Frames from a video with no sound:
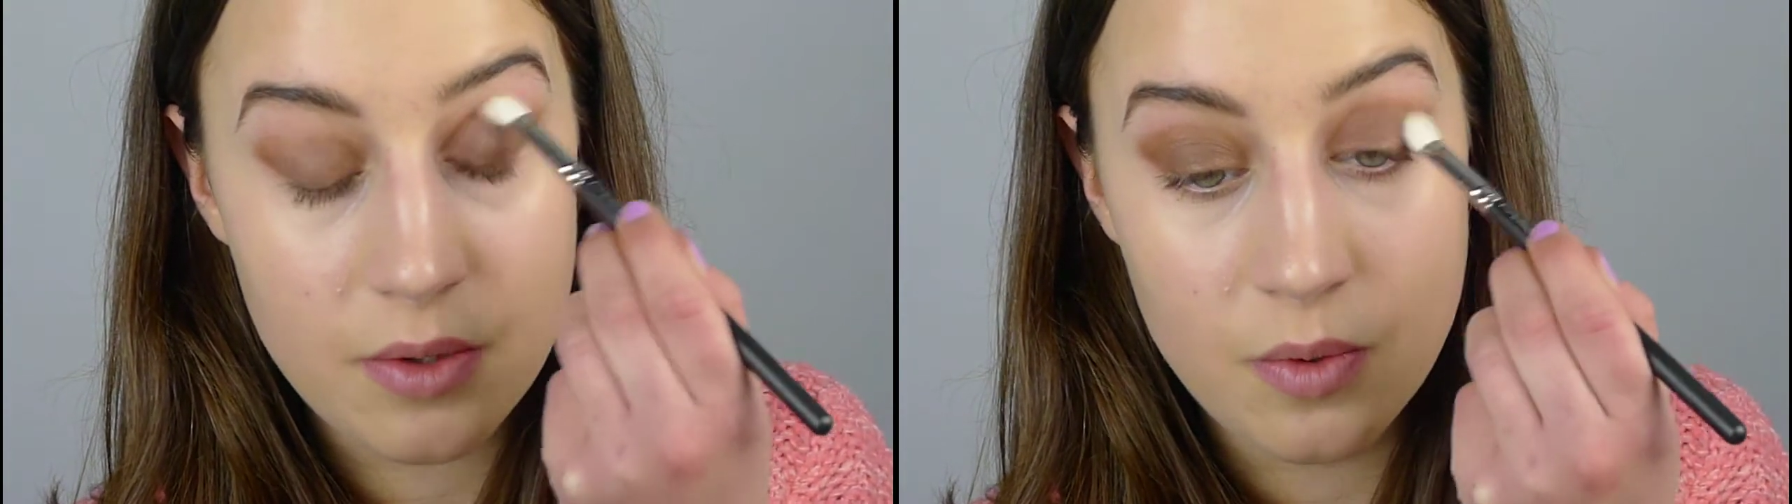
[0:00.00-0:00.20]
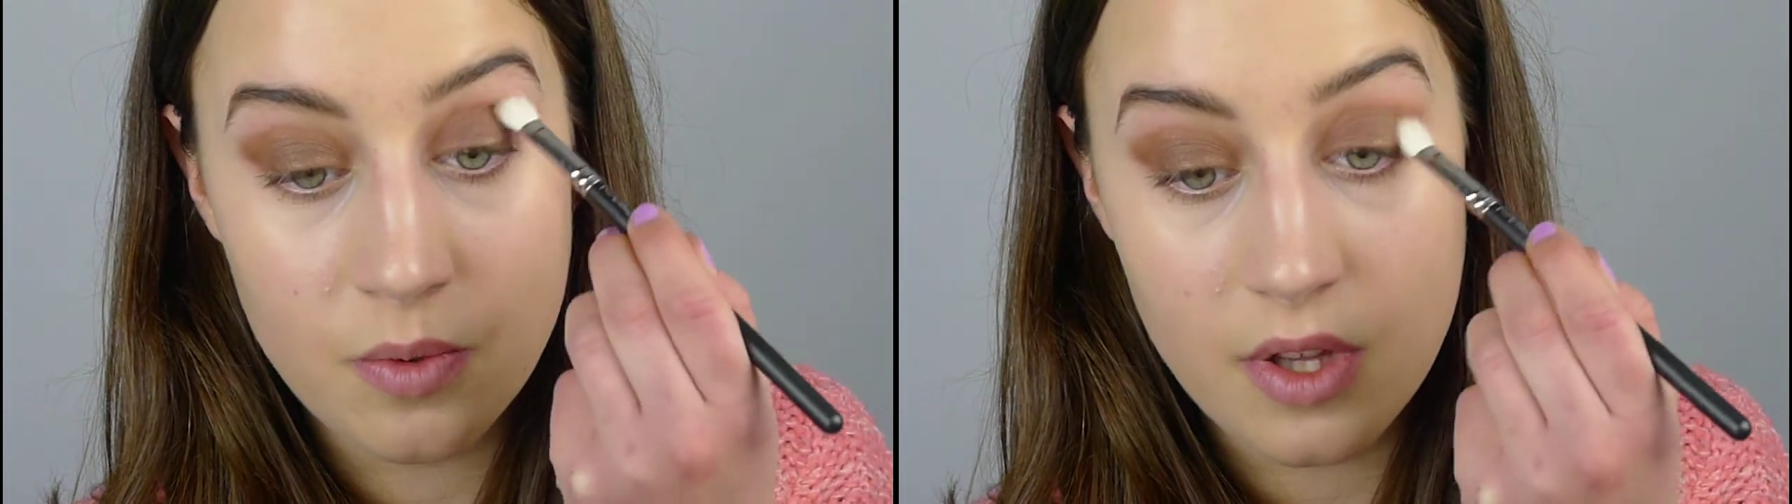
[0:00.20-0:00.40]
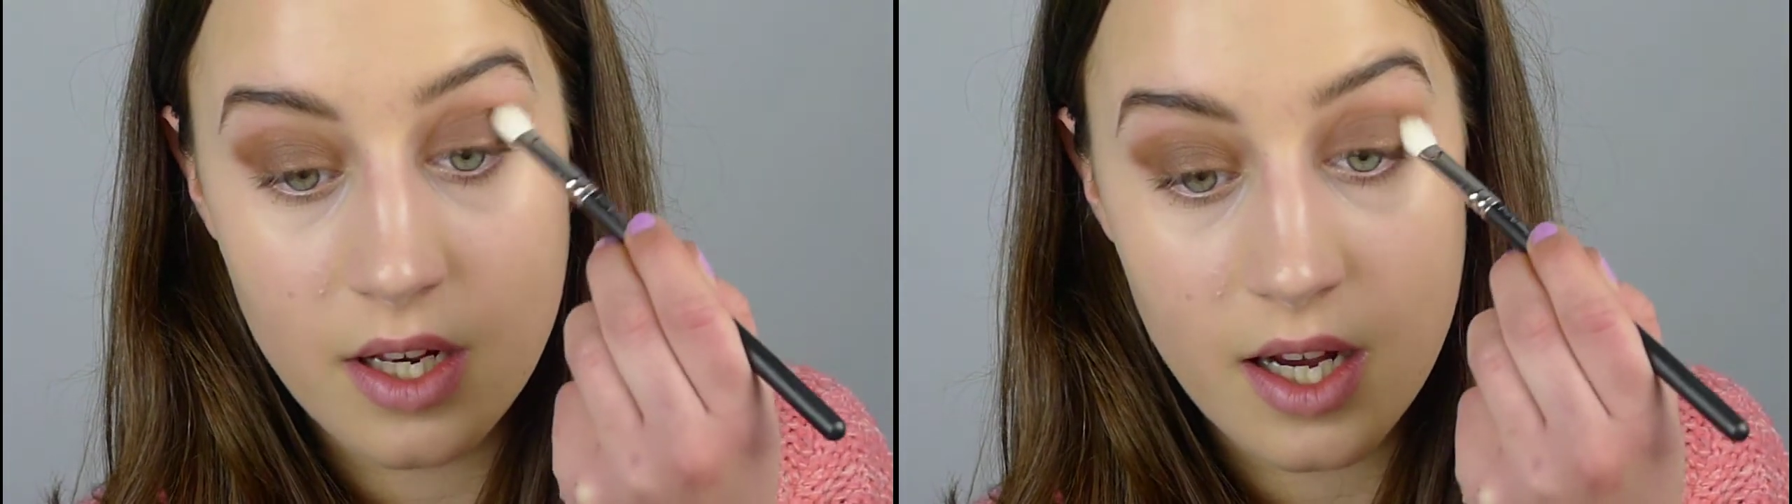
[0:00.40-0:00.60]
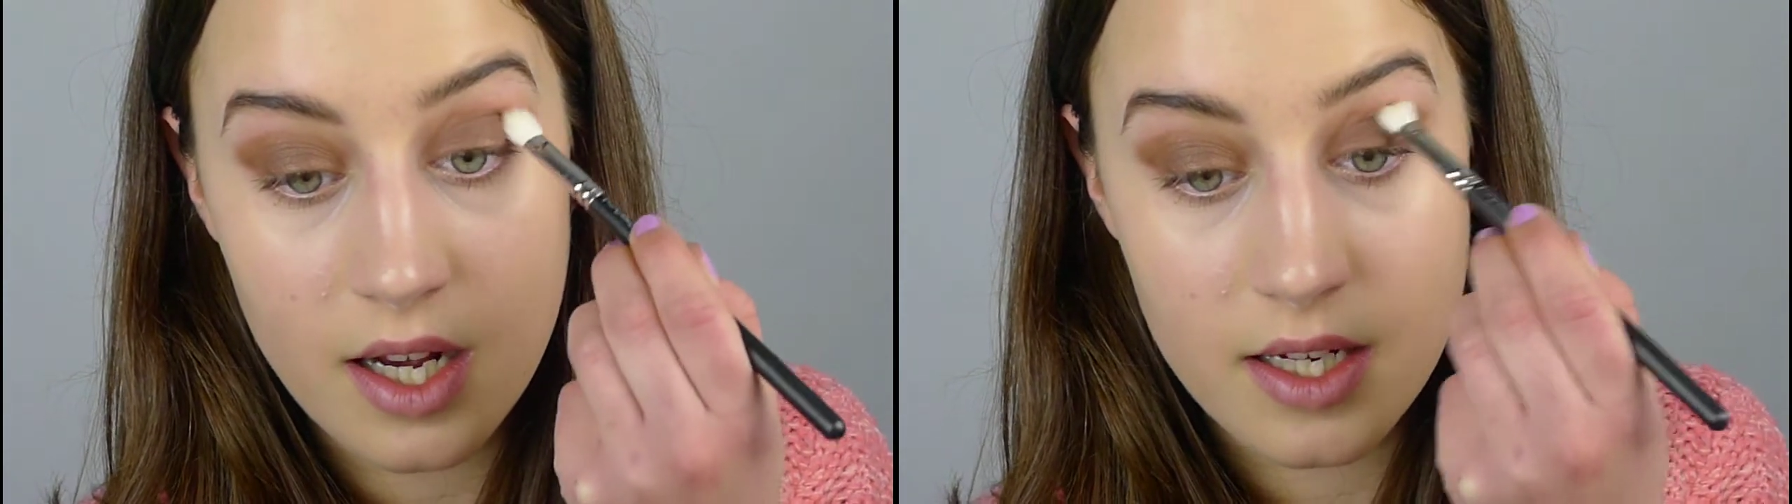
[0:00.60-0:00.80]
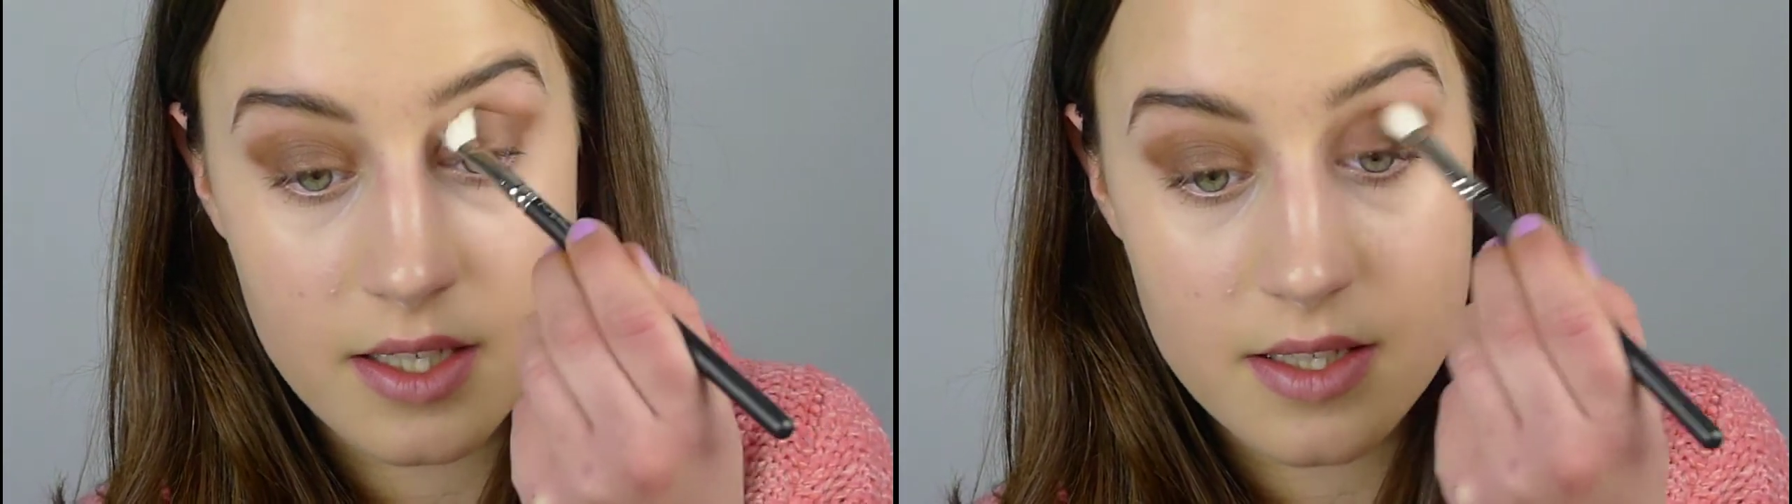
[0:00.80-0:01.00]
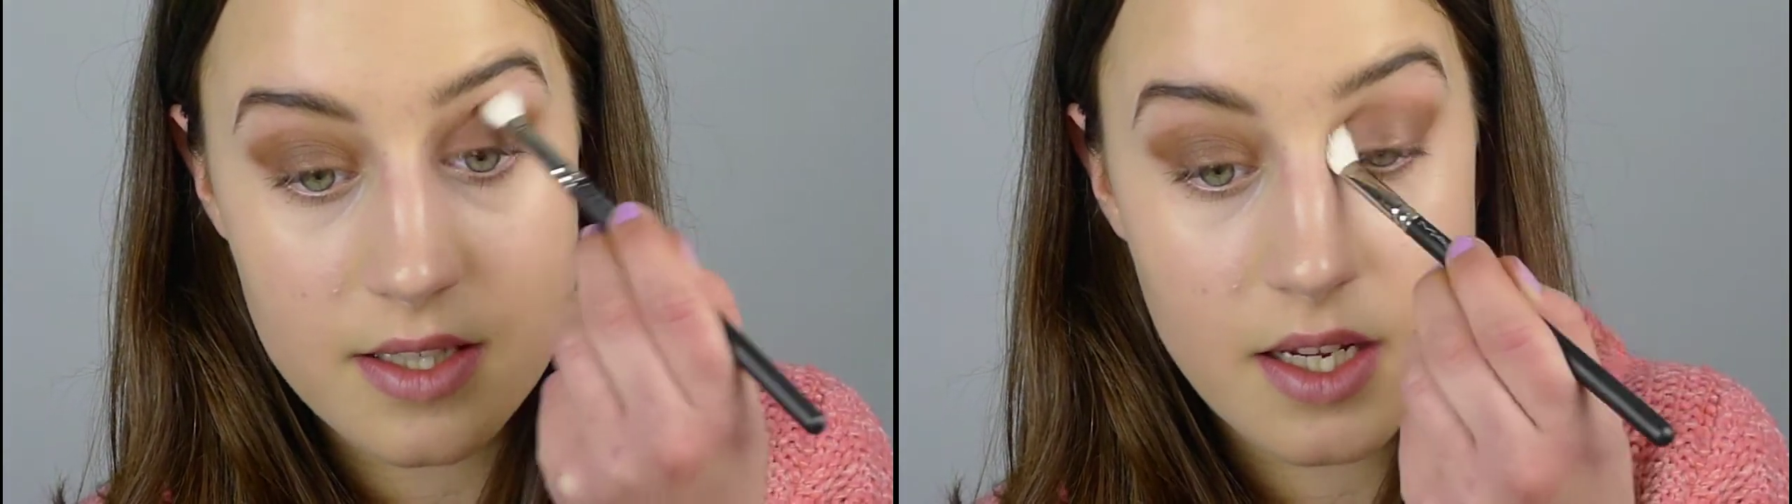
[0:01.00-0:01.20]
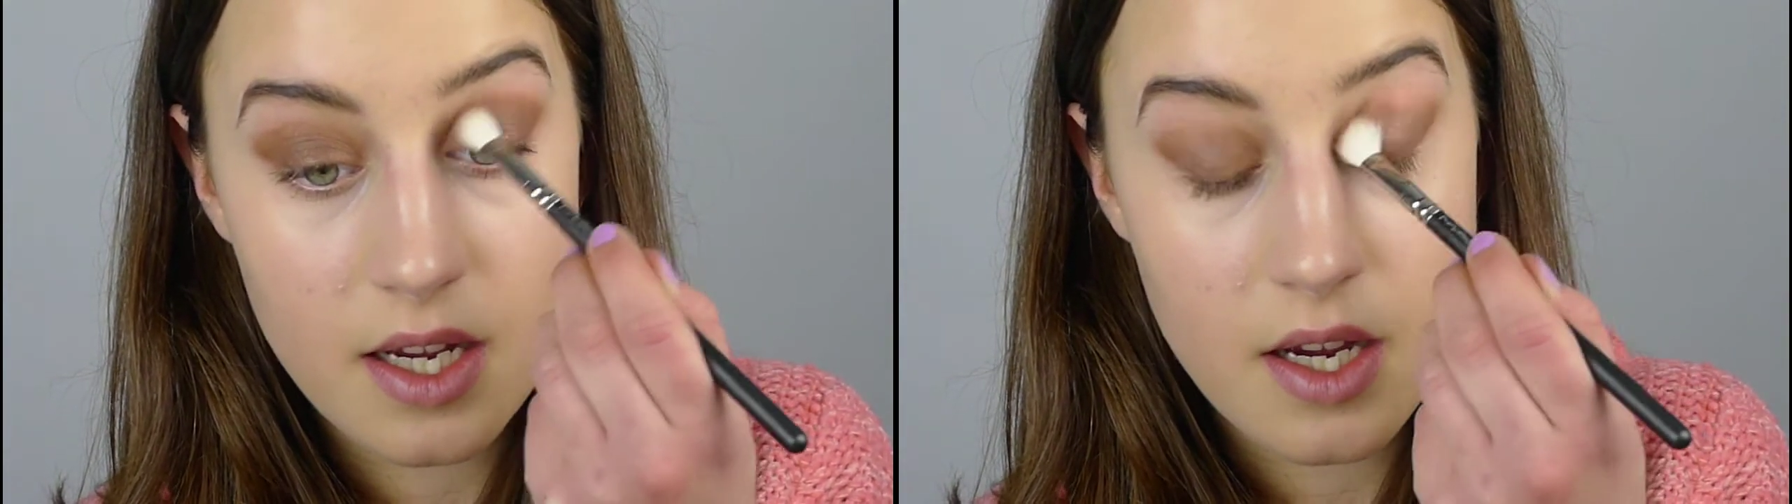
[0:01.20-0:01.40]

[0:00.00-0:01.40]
all the lines.